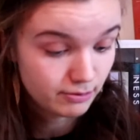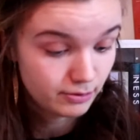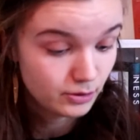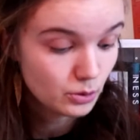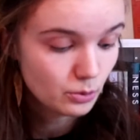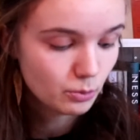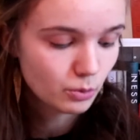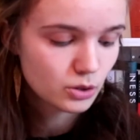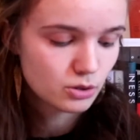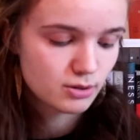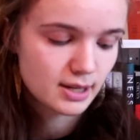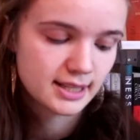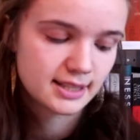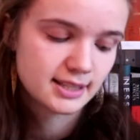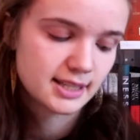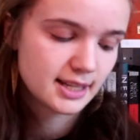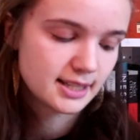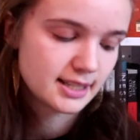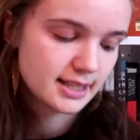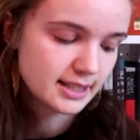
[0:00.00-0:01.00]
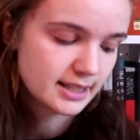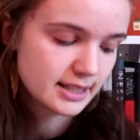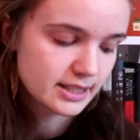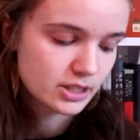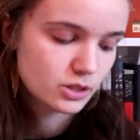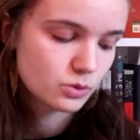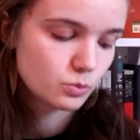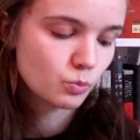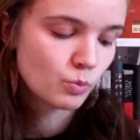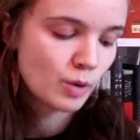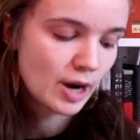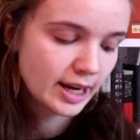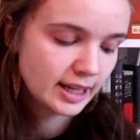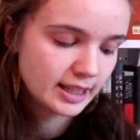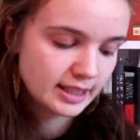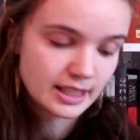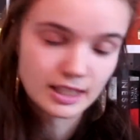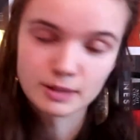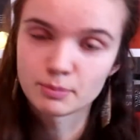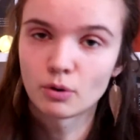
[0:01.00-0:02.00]
you want to annotate in this way,
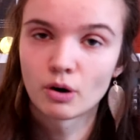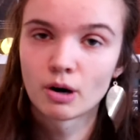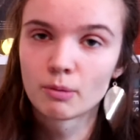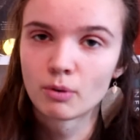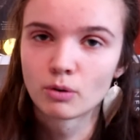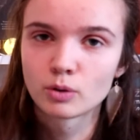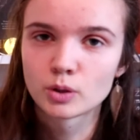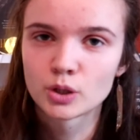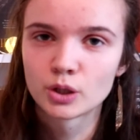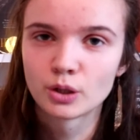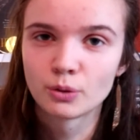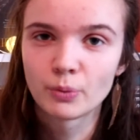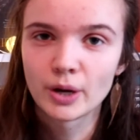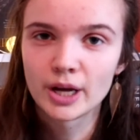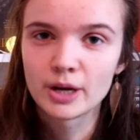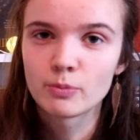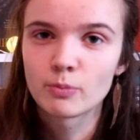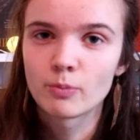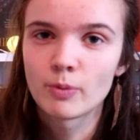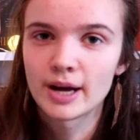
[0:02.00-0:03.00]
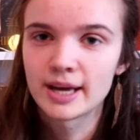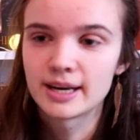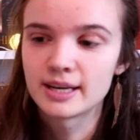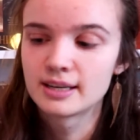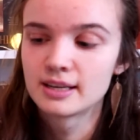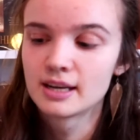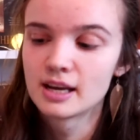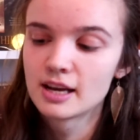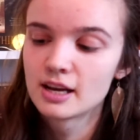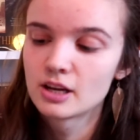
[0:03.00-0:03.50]
this more emotional way, when